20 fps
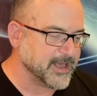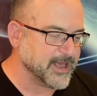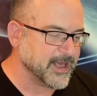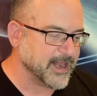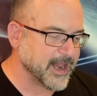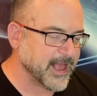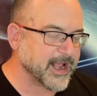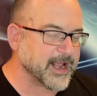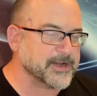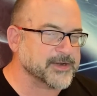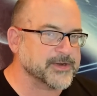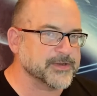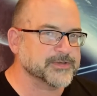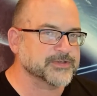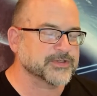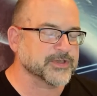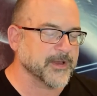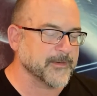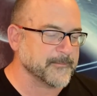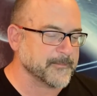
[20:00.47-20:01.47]
I can do
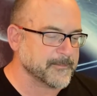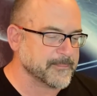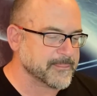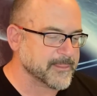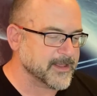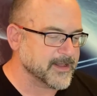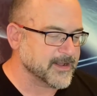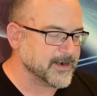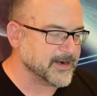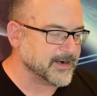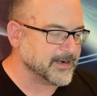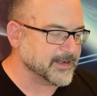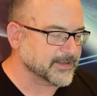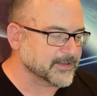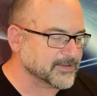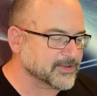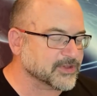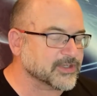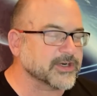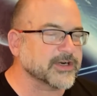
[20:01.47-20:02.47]
some.
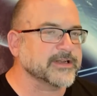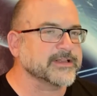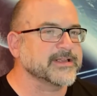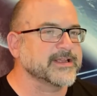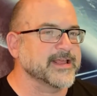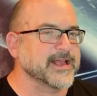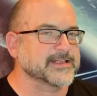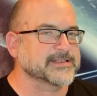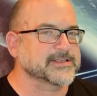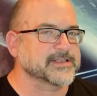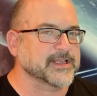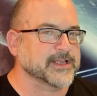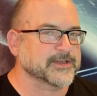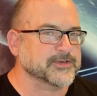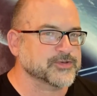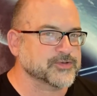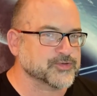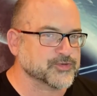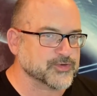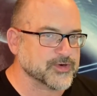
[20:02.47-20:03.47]
Clearly, that's
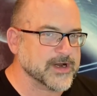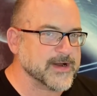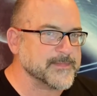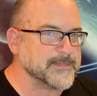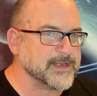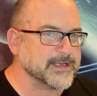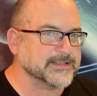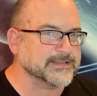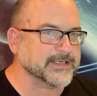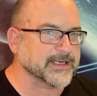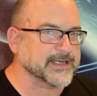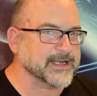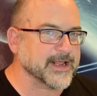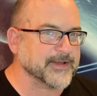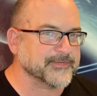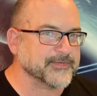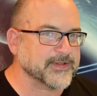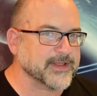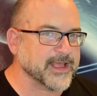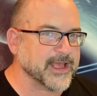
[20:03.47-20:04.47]
extremely
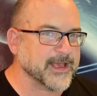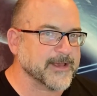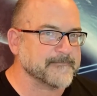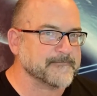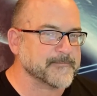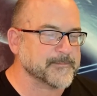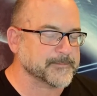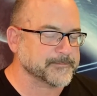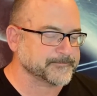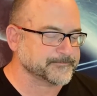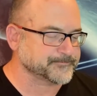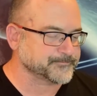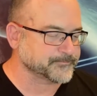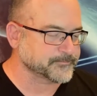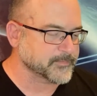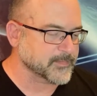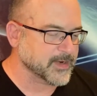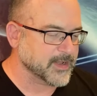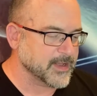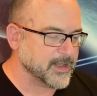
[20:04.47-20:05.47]
significant.
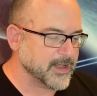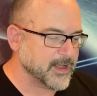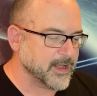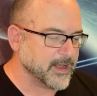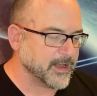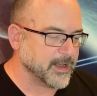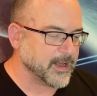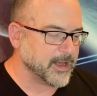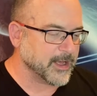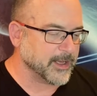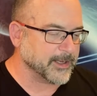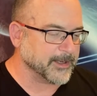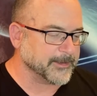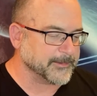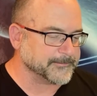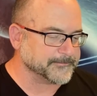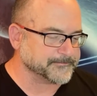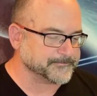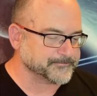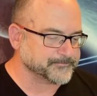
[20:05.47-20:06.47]

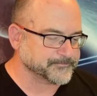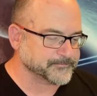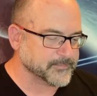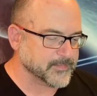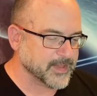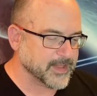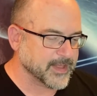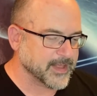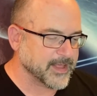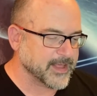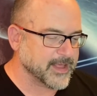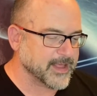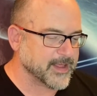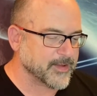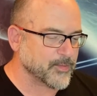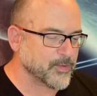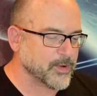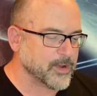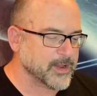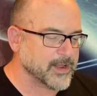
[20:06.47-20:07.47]
And
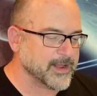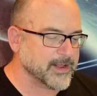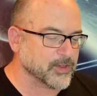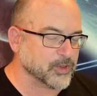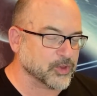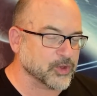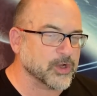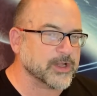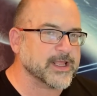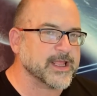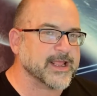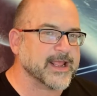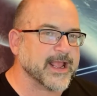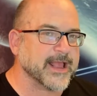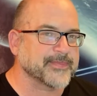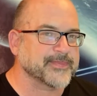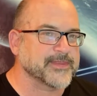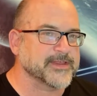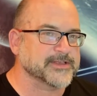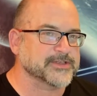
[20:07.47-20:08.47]
looking
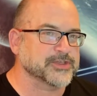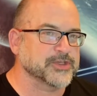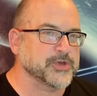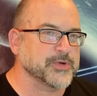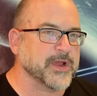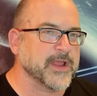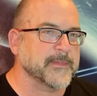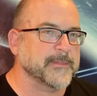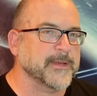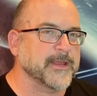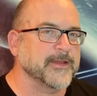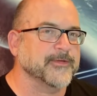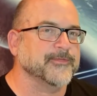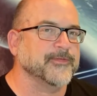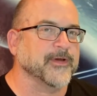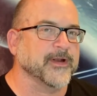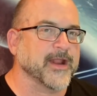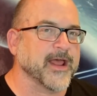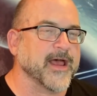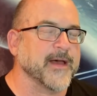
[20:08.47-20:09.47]
at this UAP
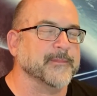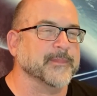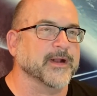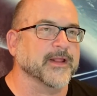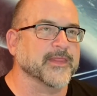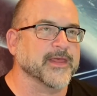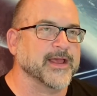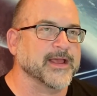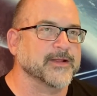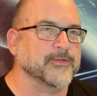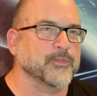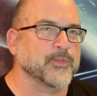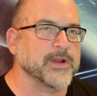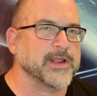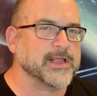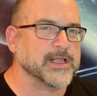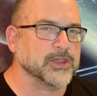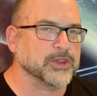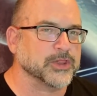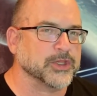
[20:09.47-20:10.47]
phenomena, that we
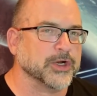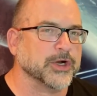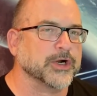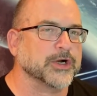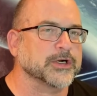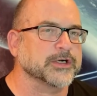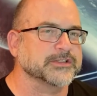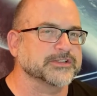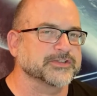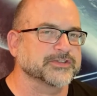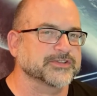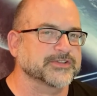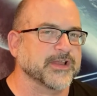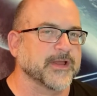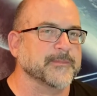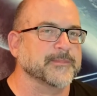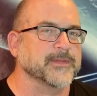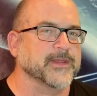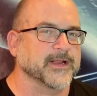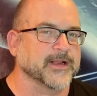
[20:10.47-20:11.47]
can learn
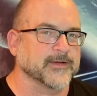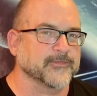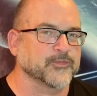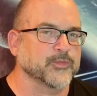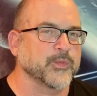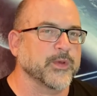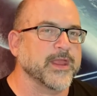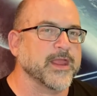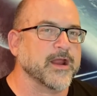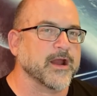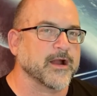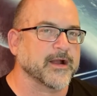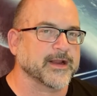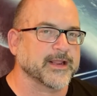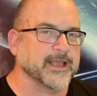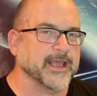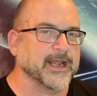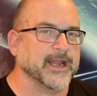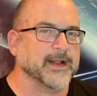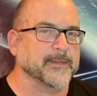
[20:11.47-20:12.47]
something if we are
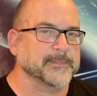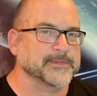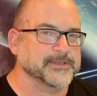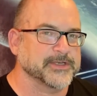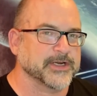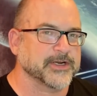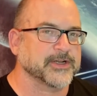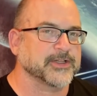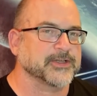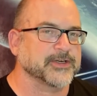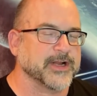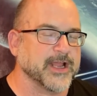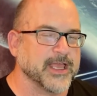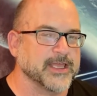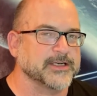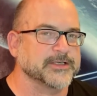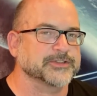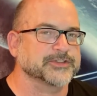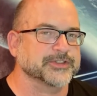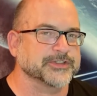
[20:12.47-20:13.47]
getting particular
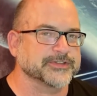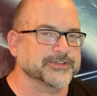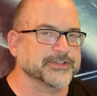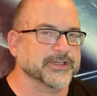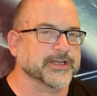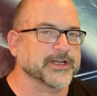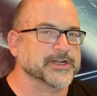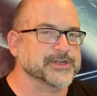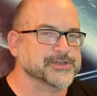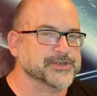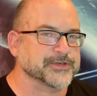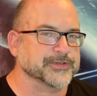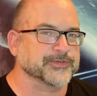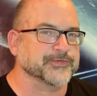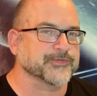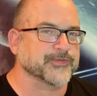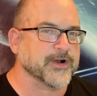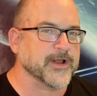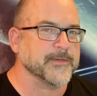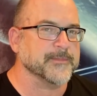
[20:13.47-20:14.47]
energy signatures
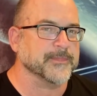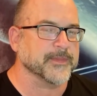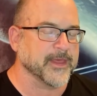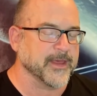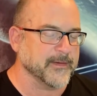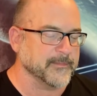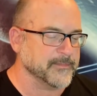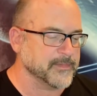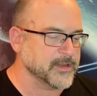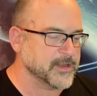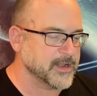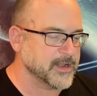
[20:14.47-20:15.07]
from them.